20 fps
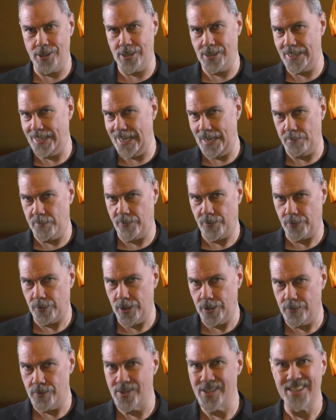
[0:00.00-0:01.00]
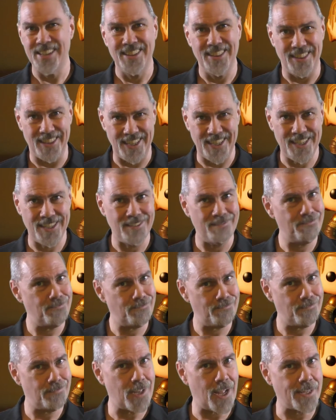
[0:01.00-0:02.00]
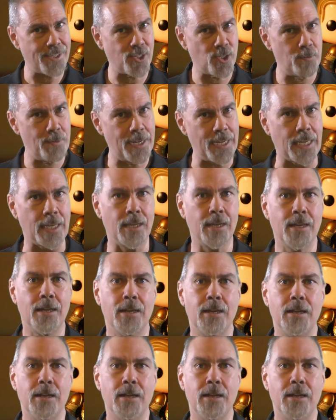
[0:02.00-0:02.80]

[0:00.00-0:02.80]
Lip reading: as the Game of Thrones. Then, not so many.